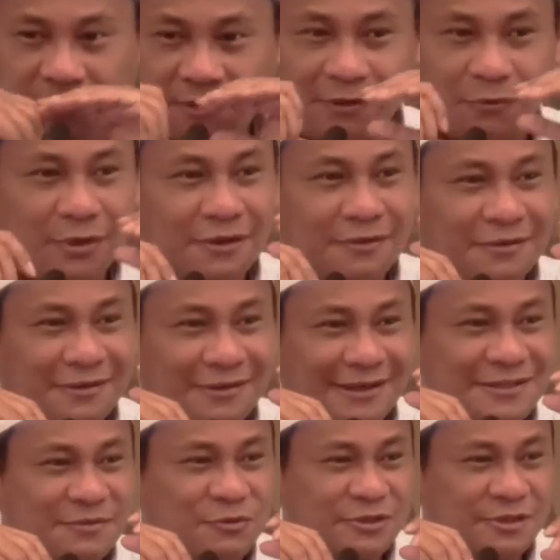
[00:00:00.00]
right? We are,
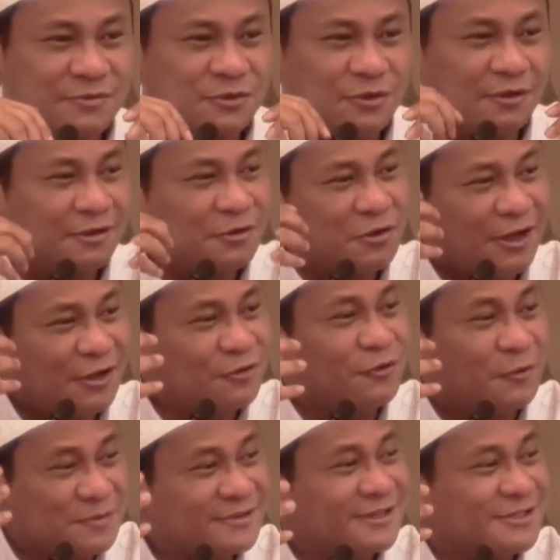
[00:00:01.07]
as Muslims, you're kind of
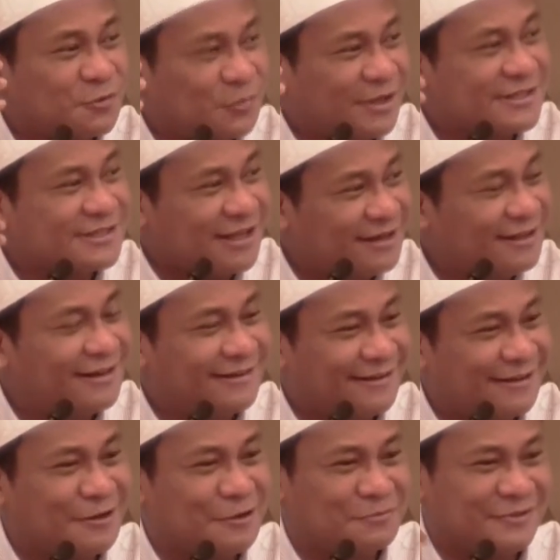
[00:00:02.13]
obsessed with what is halal and
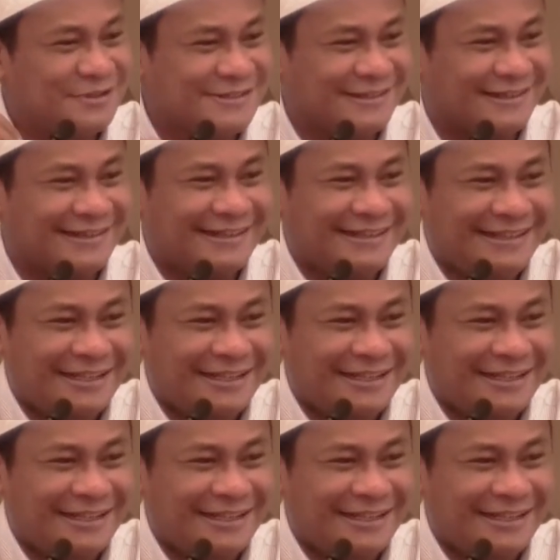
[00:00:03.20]
haram, isn't it?